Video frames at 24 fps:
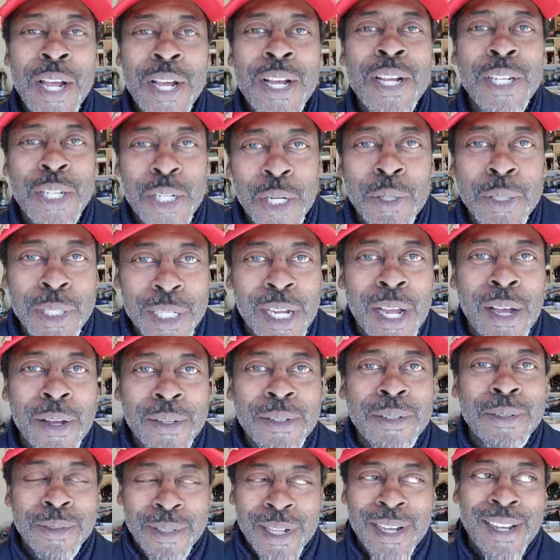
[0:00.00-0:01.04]
she'll tell
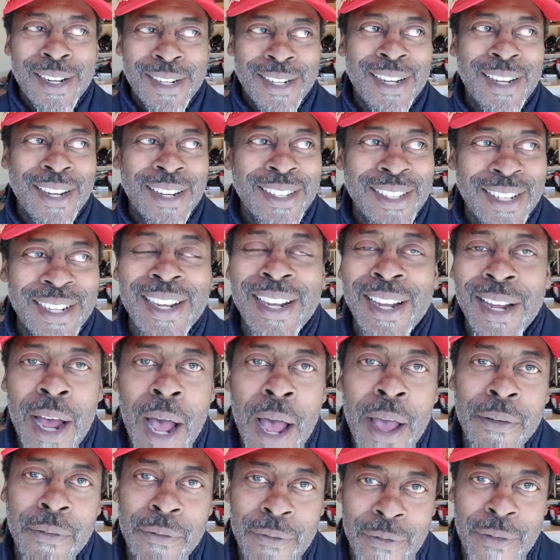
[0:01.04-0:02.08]
you that, yeah,
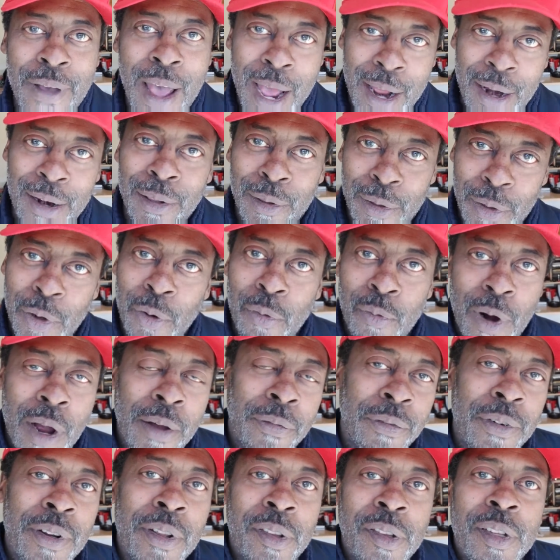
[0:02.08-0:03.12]
I've had a little
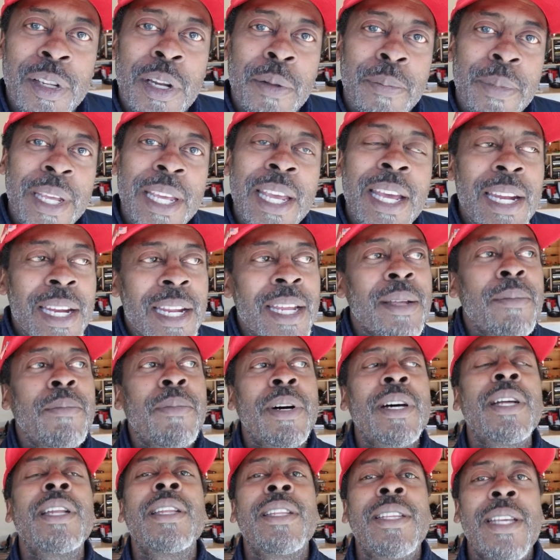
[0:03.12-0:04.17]
roughness in the beginning,
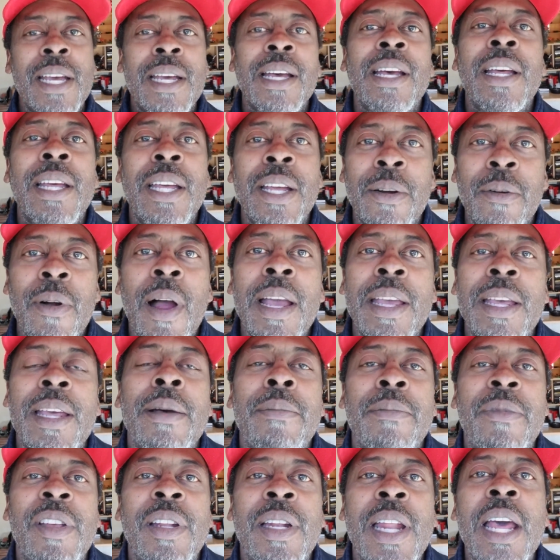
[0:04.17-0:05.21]
but yeah, here I
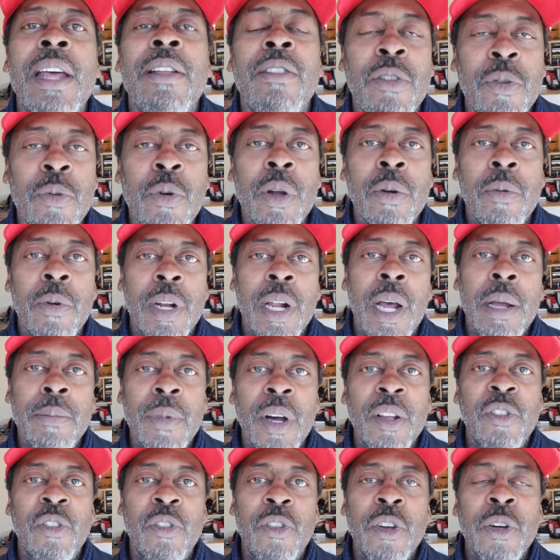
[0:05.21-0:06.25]
am today doing what I
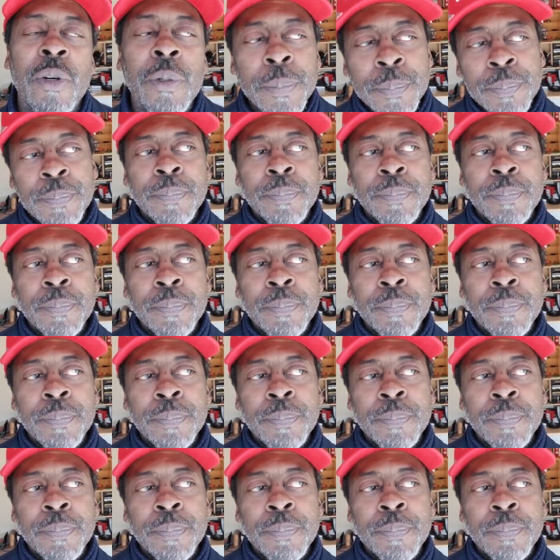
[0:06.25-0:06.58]
must do.